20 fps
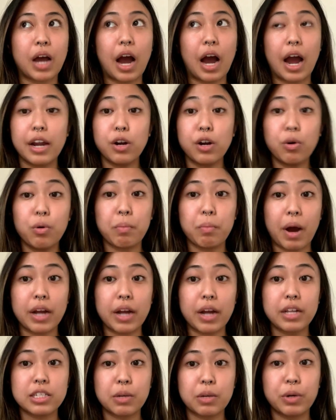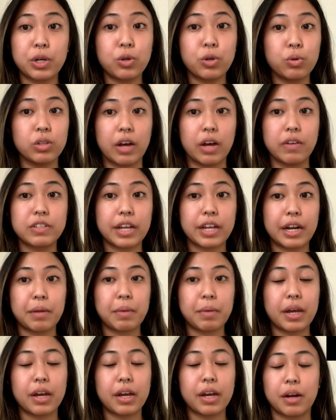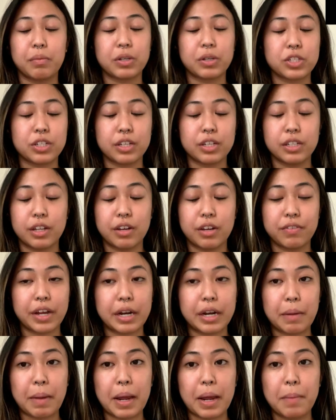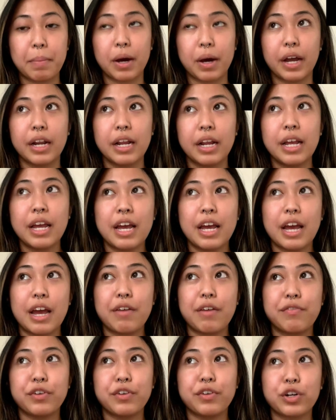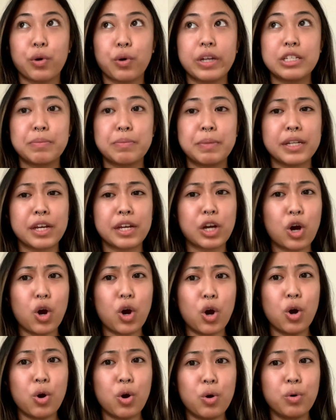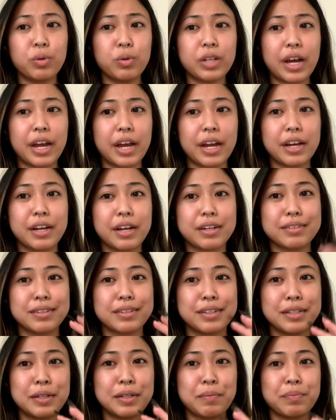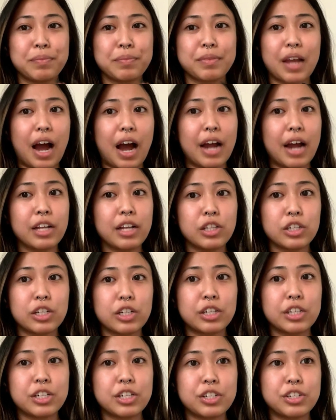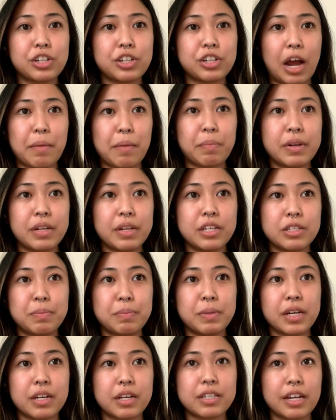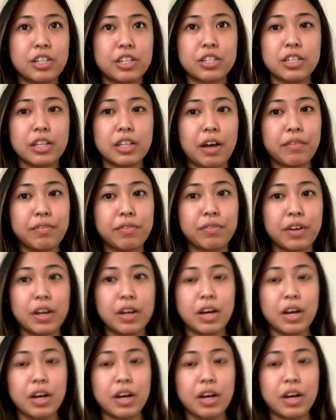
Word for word: I don't mind someone who loves anime. I personally love anime, but if you're going to be like, oh, like, I learned Japanese because I just love